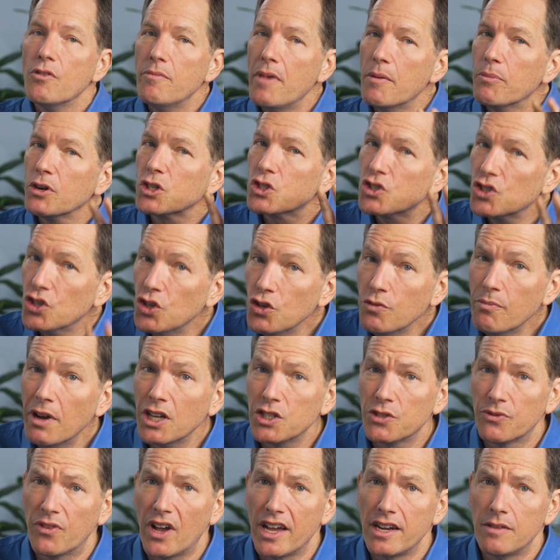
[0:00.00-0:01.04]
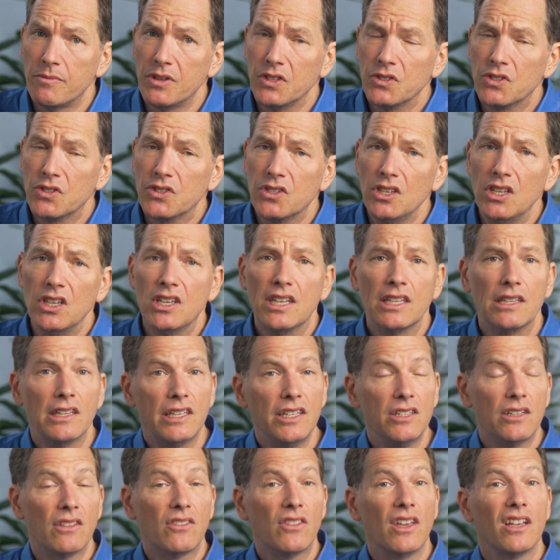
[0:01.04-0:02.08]
Remember, too much vitamin C can
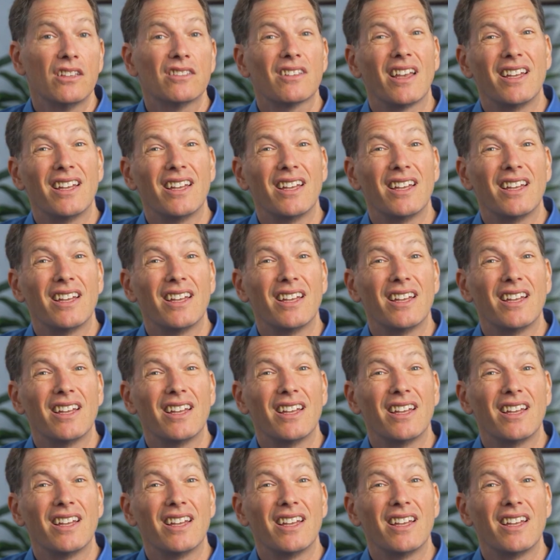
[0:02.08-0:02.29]
lead to things